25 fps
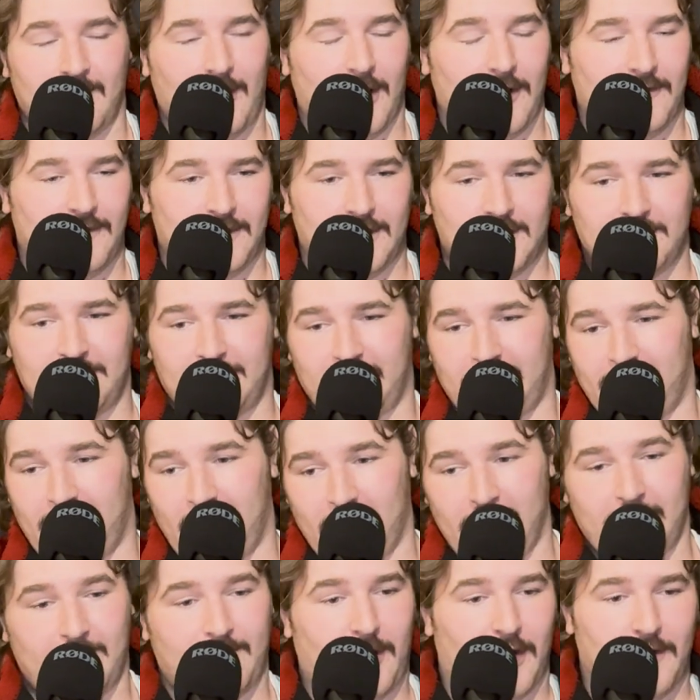
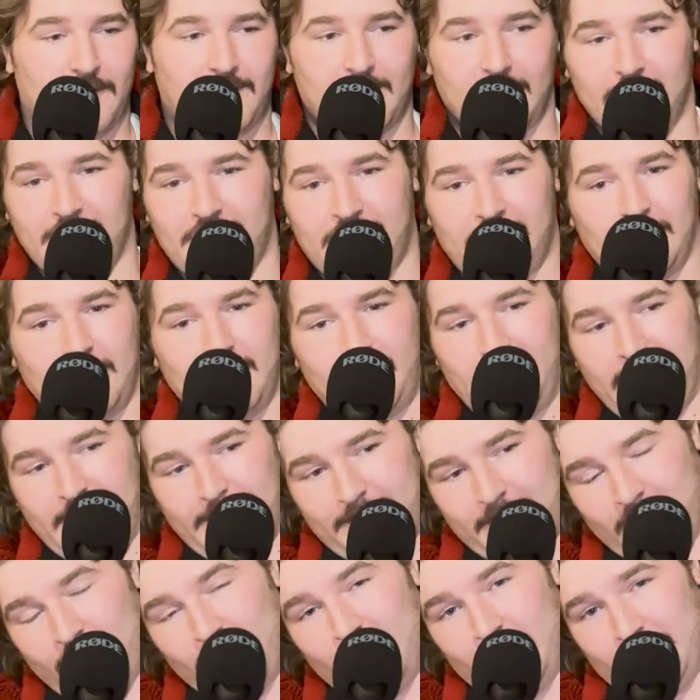those two
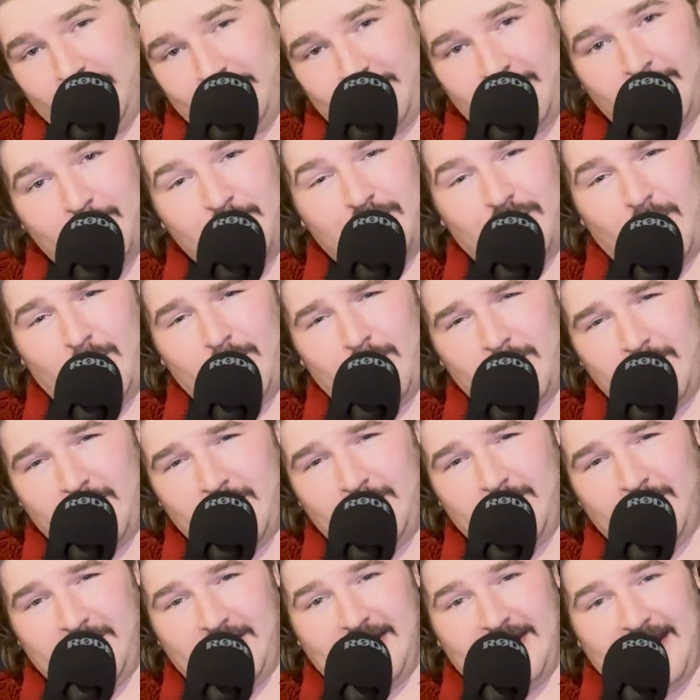people will probably
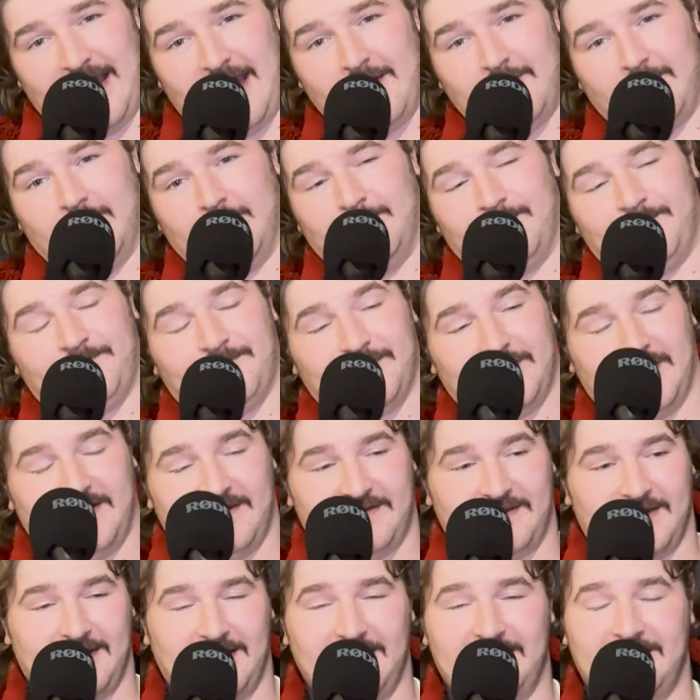be in heaven. So
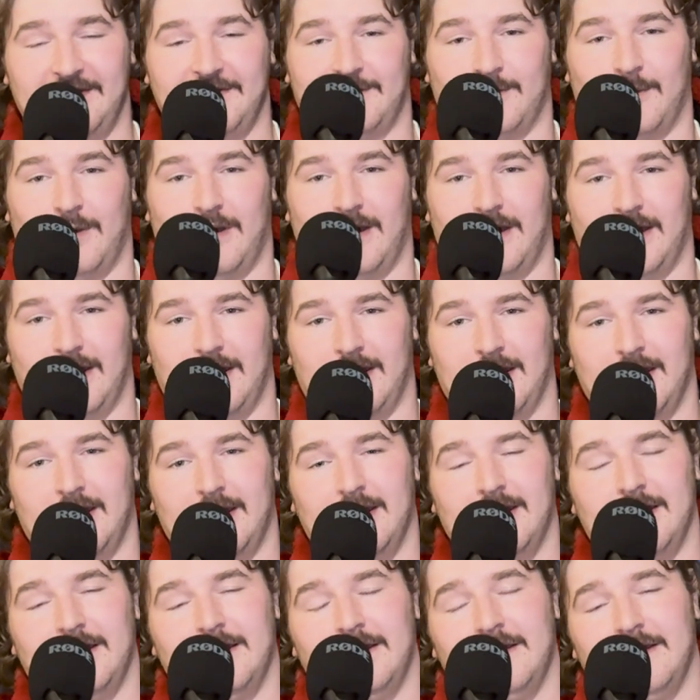this is why
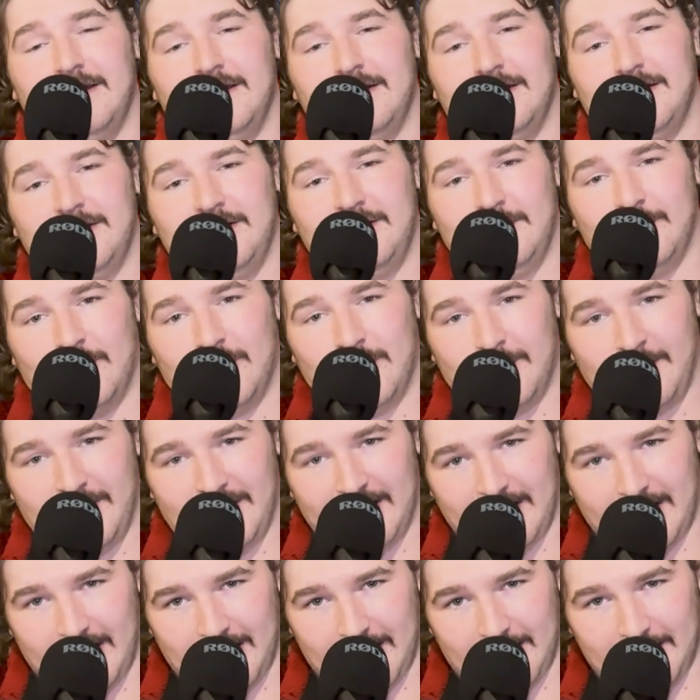you want to be in
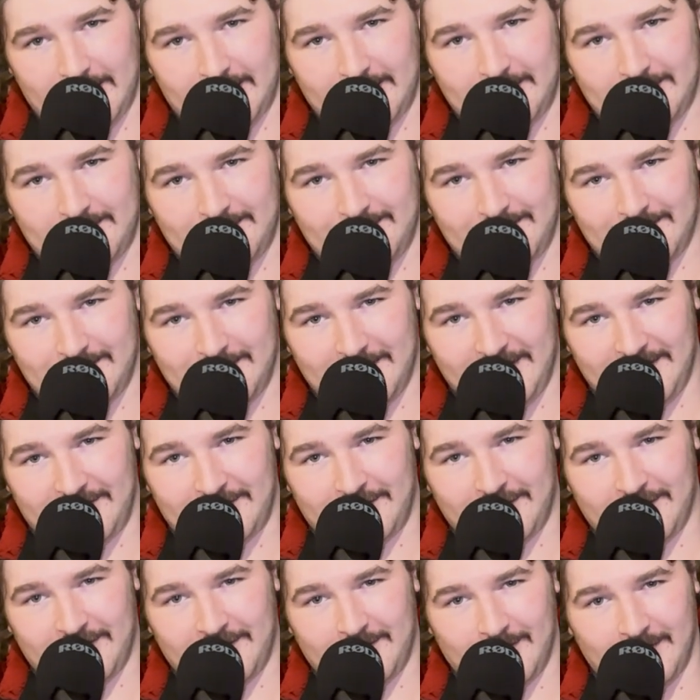hell this
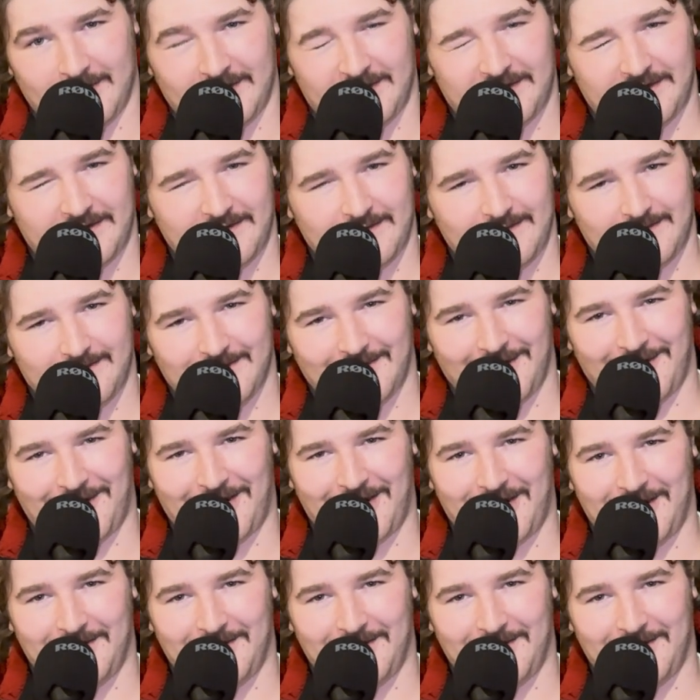Christmas. All right.